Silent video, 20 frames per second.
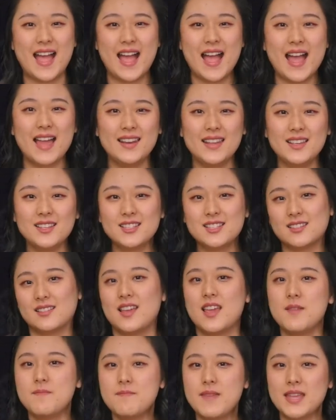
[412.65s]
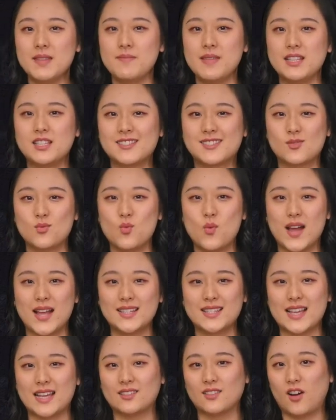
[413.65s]
At least it made me
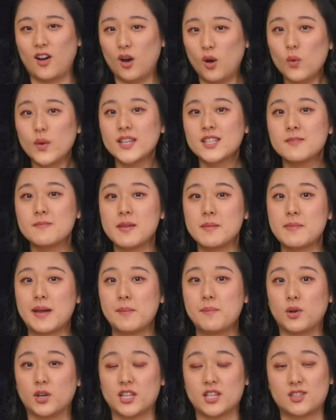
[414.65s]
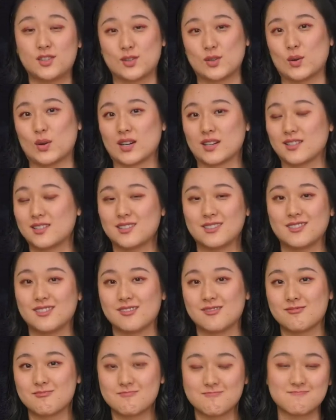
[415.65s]
sweat and always made my body sore,
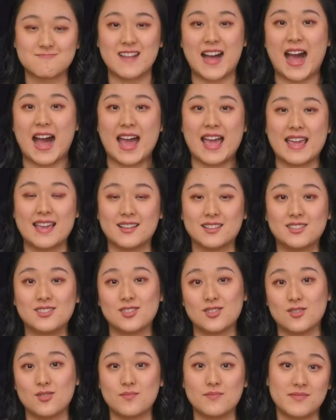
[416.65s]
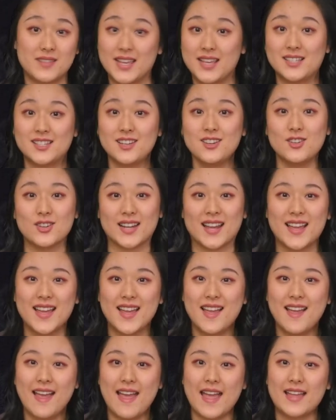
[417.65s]
so I assume it's good.
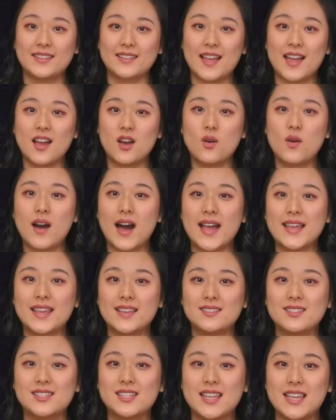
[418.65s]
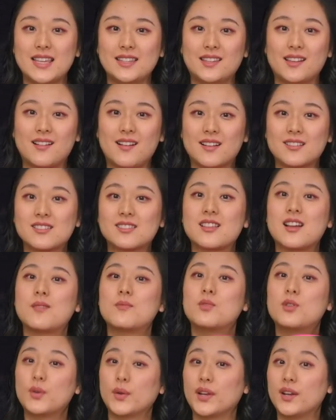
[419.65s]
And now I can see there are
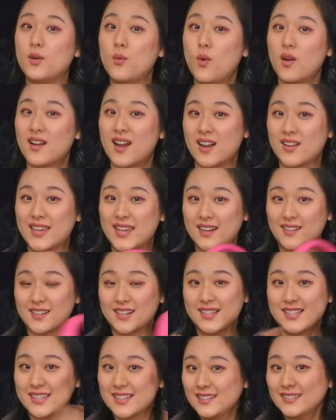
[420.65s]
some real workout gears